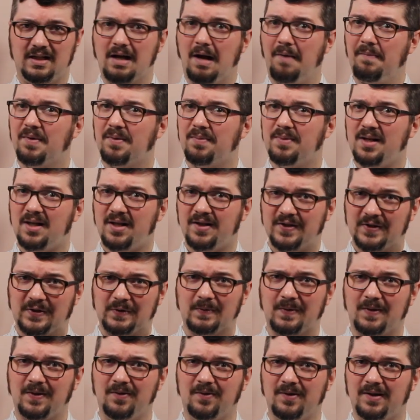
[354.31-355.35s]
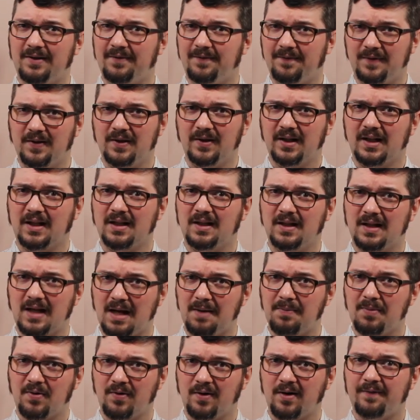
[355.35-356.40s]
I'm gonna be honest with you, I feel like
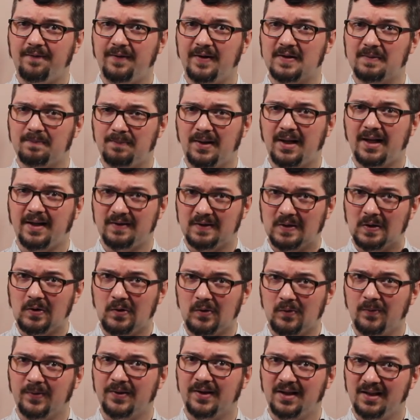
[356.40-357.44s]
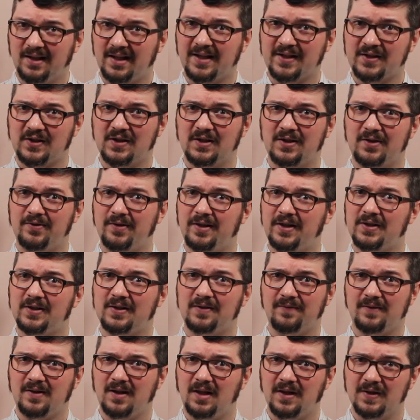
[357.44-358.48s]
game graphics plateaued with the last
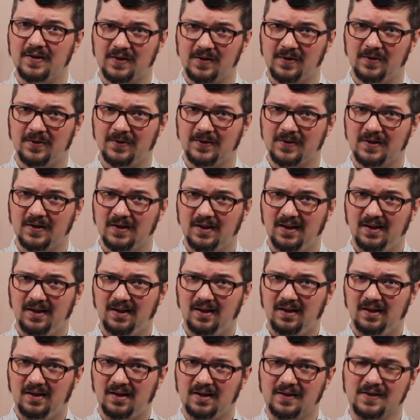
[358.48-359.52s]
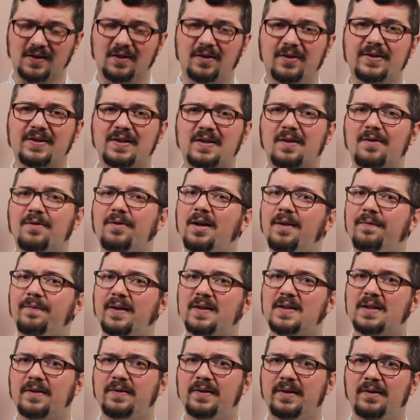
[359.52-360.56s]
generation of consoles. As long as the
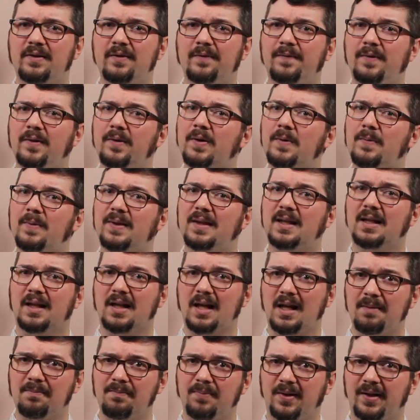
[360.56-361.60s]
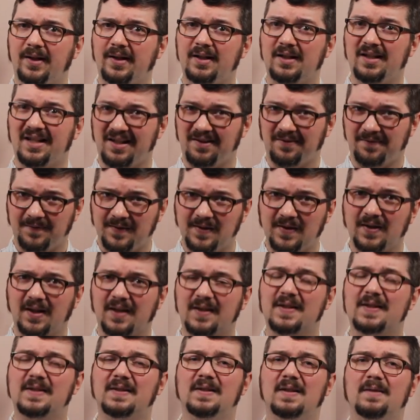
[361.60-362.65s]
graphics aren't interfering with the gameplay, I feel
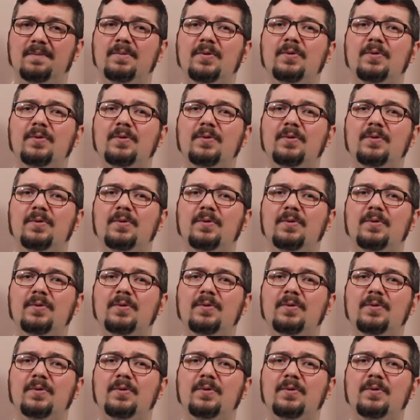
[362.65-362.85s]
like this is a